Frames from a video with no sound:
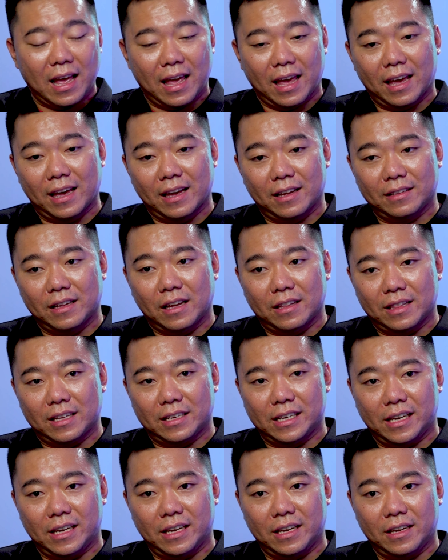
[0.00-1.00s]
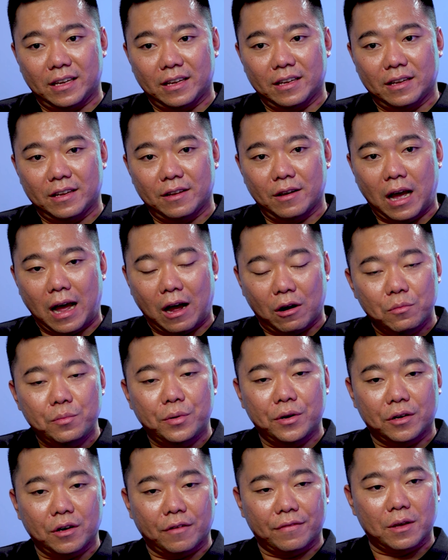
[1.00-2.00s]
And the
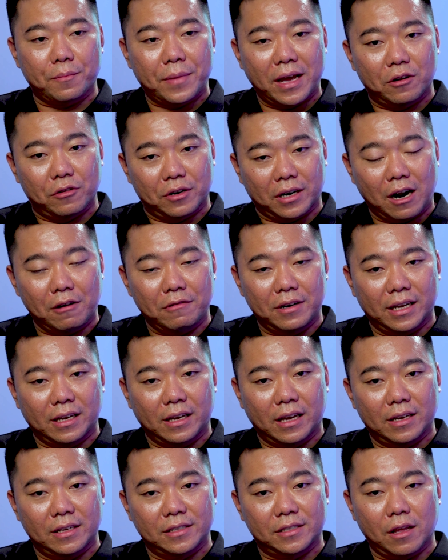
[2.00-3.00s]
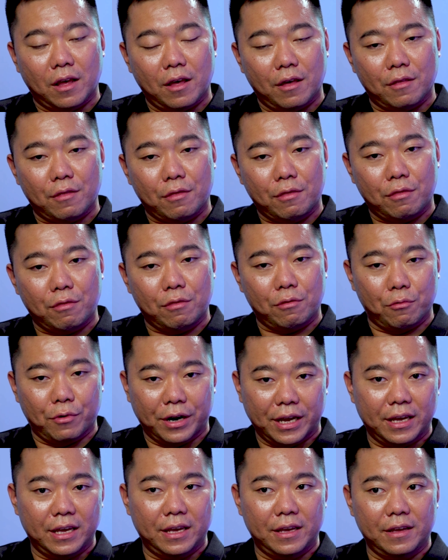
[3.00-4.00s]
output of the panel currently is
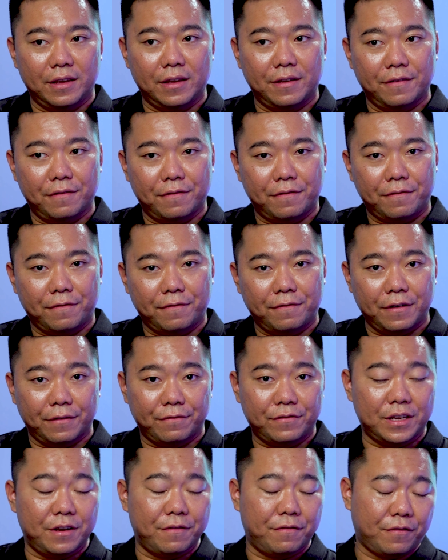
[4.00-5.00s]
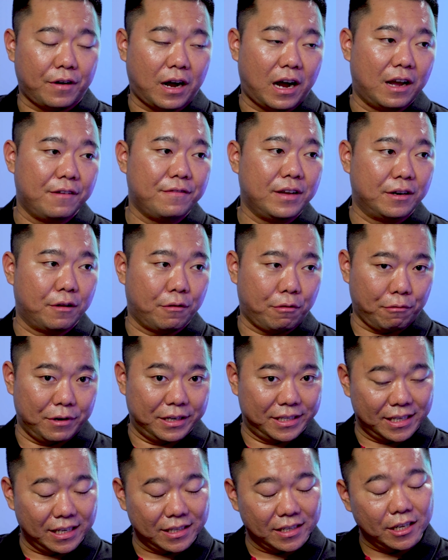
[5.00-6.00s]
355 and a
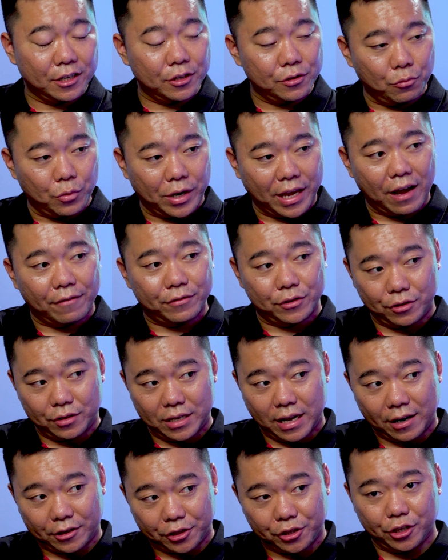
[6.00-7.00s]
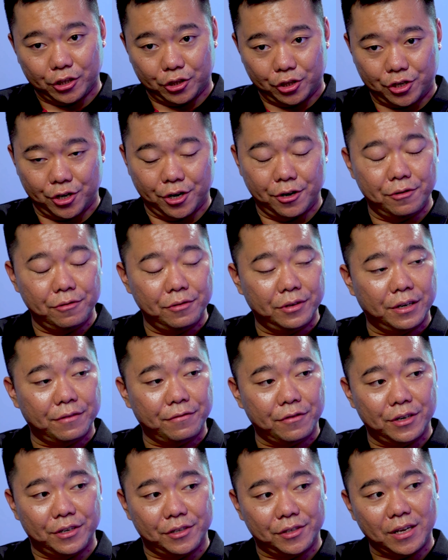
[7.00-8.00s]
360. We have actually two
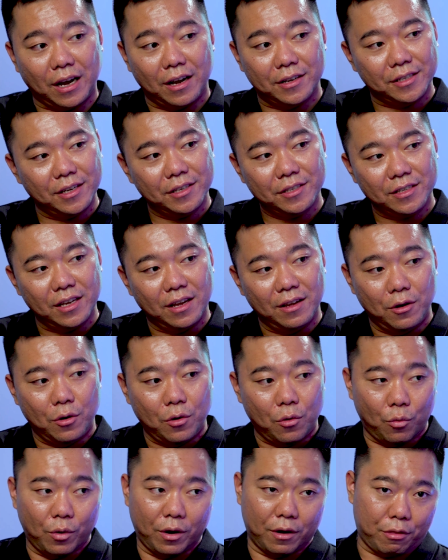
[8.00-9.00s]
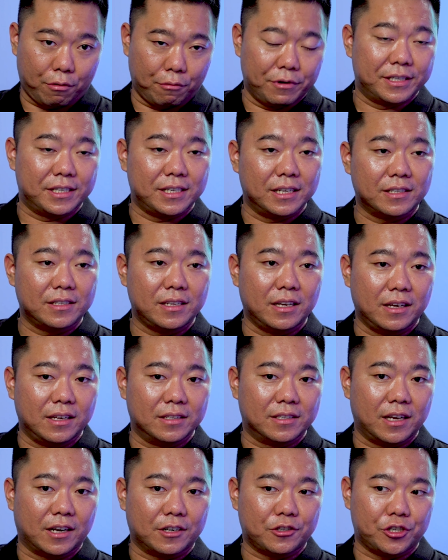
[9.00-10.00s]
different sizes, where 360
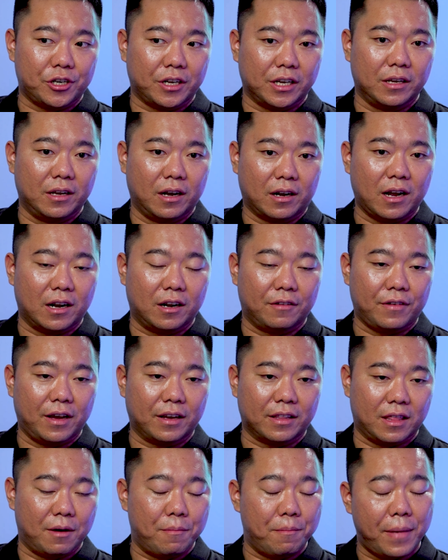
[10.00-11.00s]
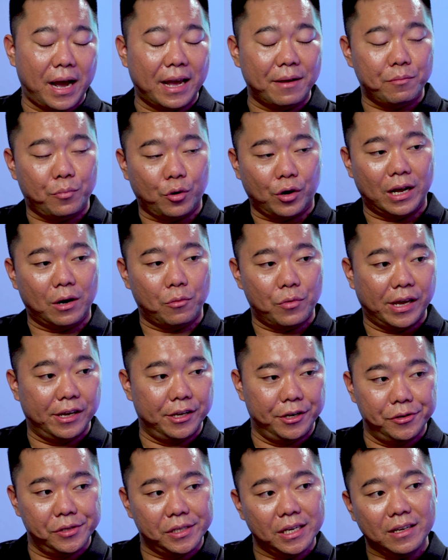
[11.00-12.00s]
is actually kind of like the main product we're
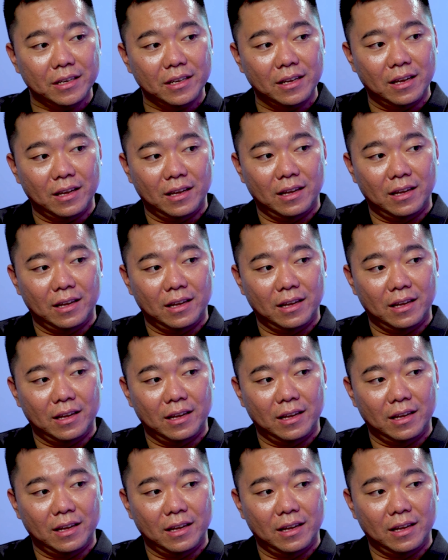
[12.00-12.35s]
using.